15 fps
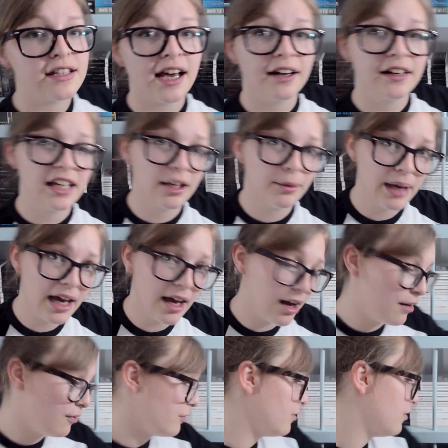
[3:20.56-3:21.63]
Down here we
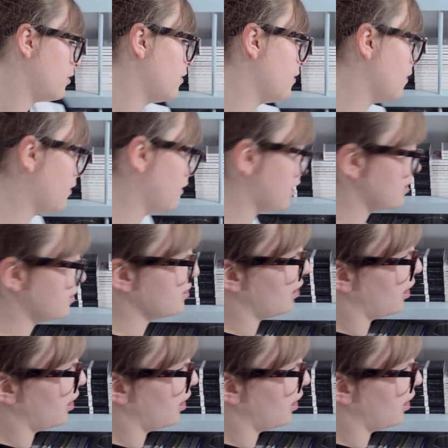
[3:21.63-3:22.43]
have this